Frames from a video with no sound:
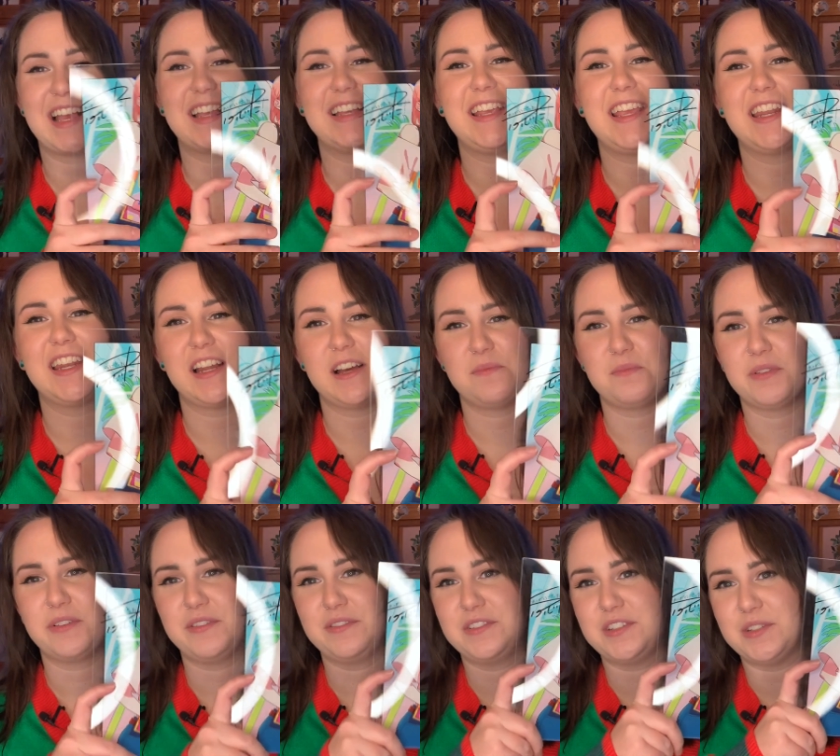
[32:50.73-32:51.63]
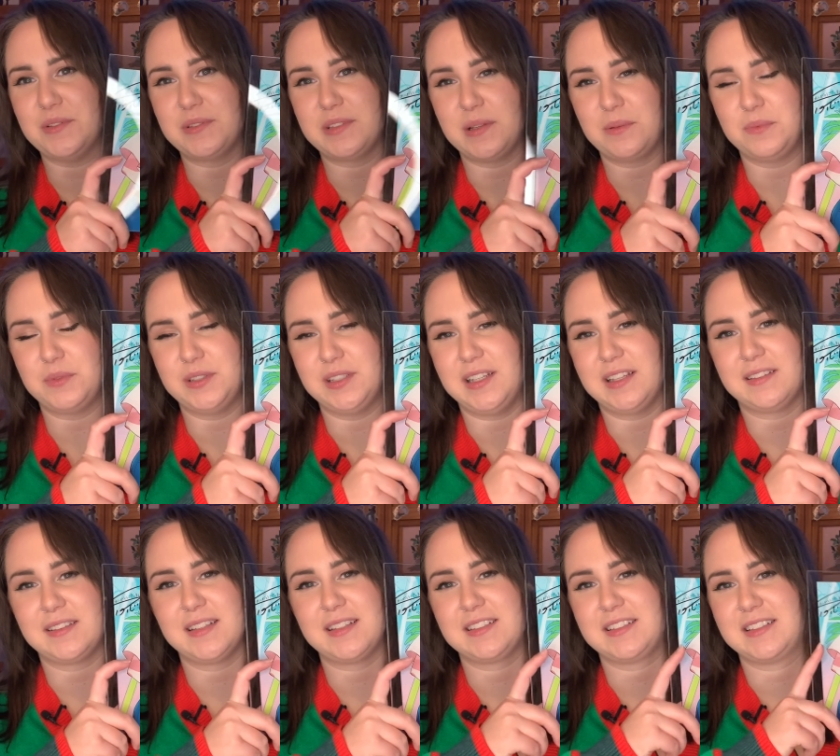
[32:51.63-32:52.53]
I cannot believe she was able to
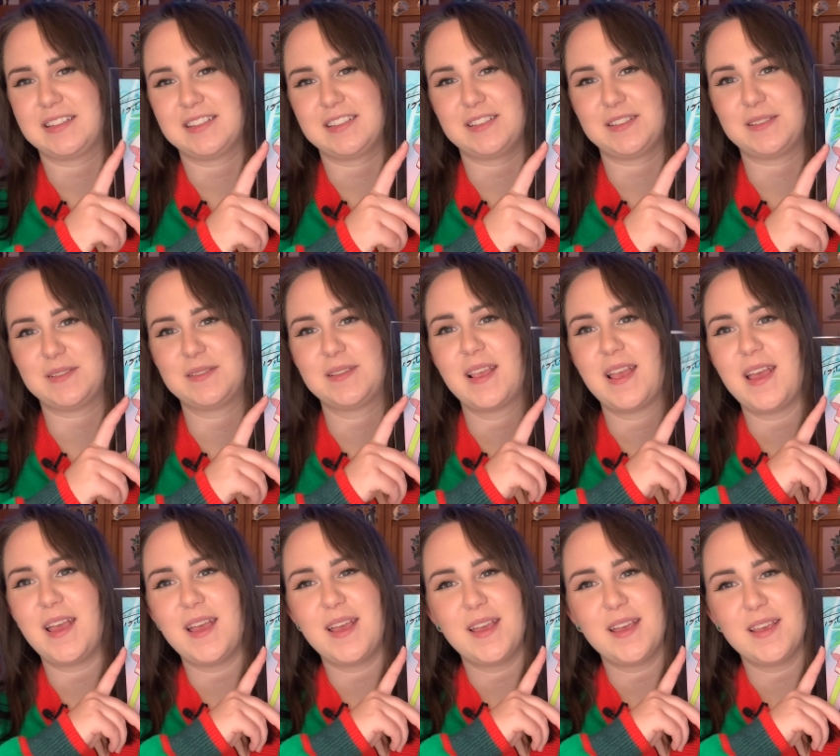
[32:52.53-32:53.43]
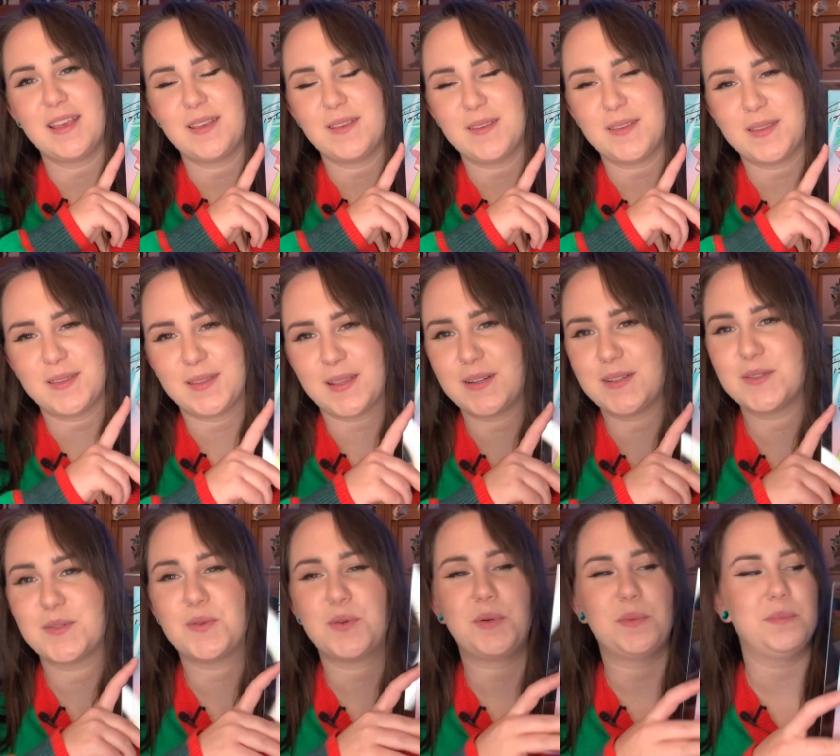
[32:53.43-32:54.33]
get this. This is such
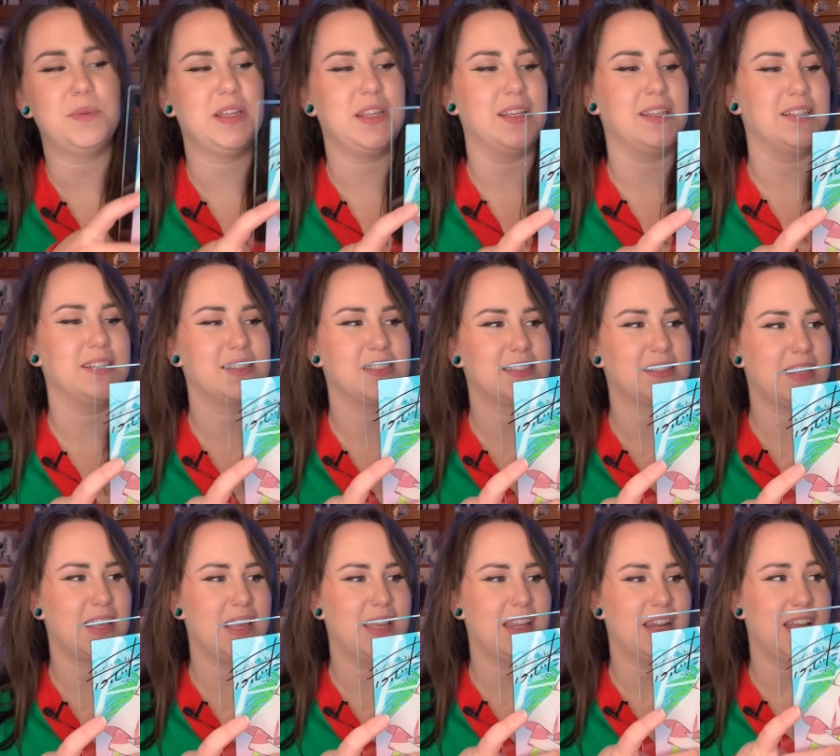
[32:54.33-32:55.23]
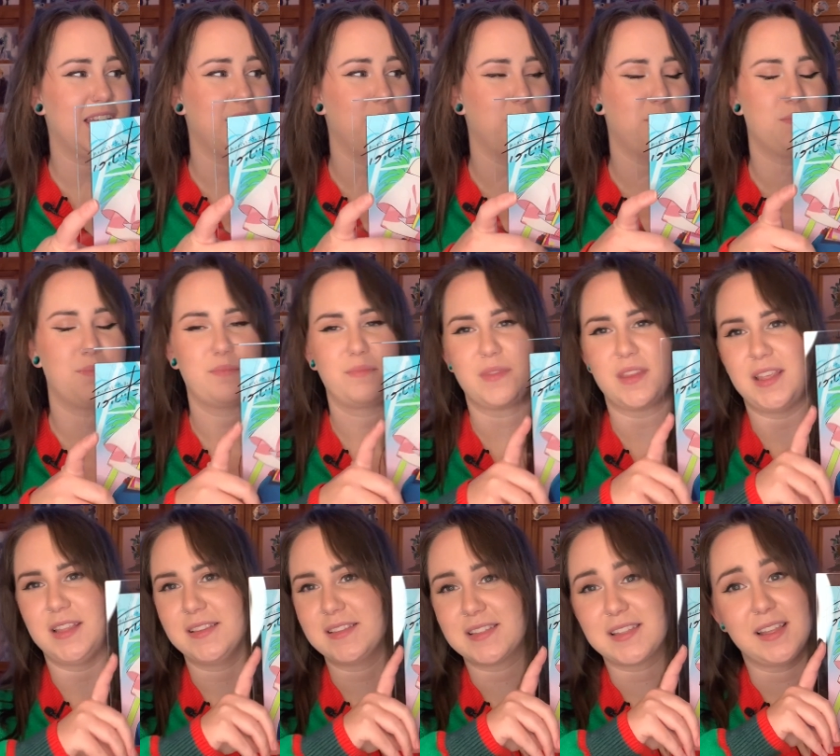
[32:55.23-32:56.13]
a cool piece and I am
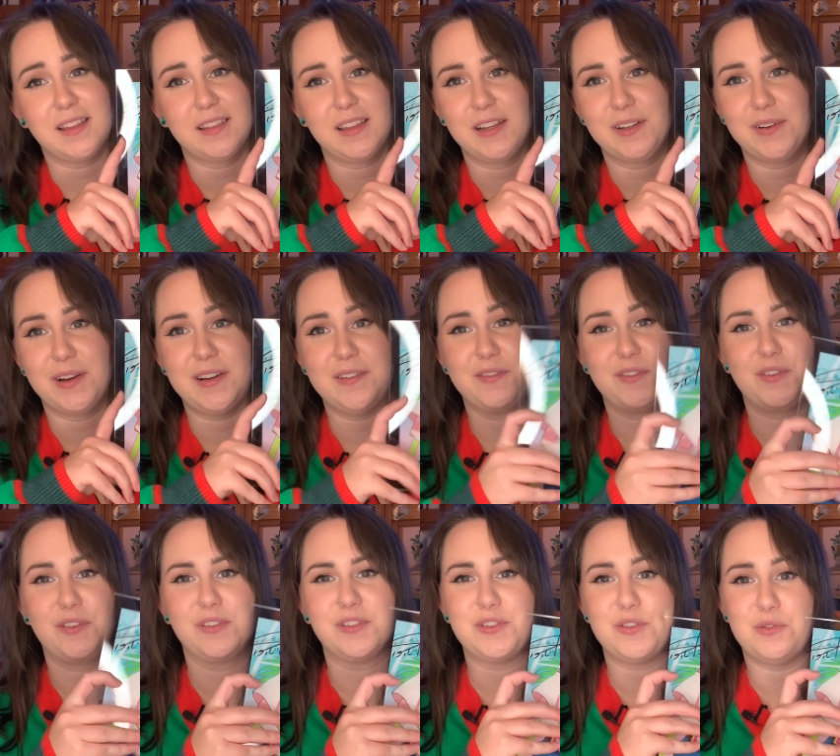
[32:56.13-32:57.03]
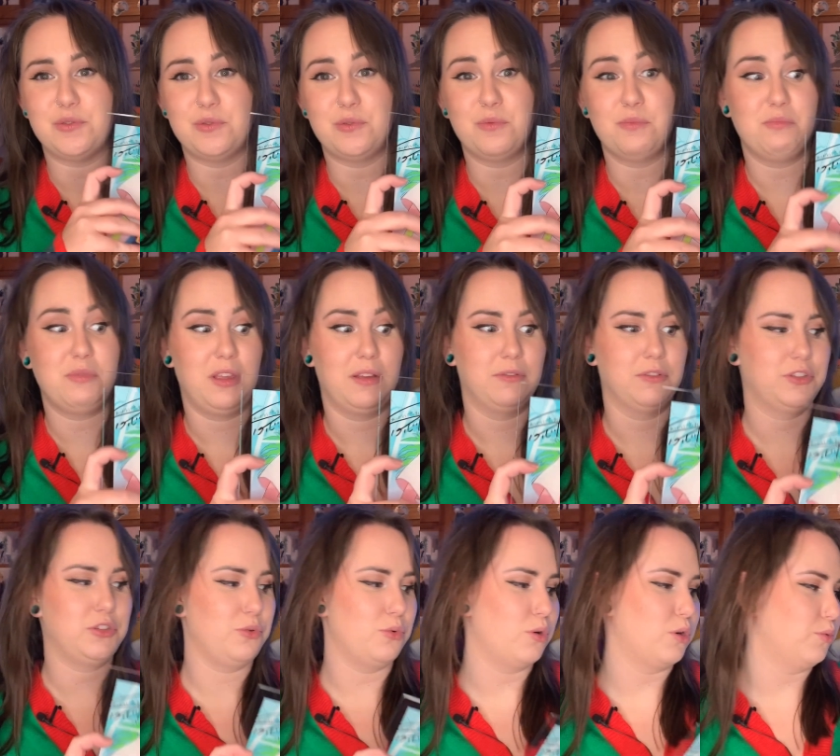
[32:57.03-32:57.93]
insanely grateful to be able
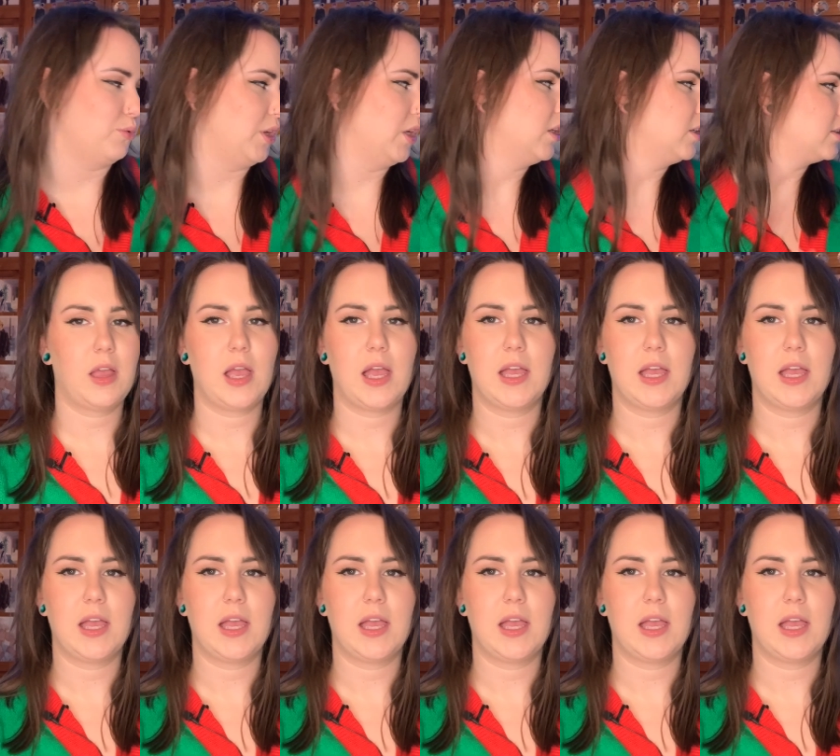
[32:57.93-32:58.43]
to own it.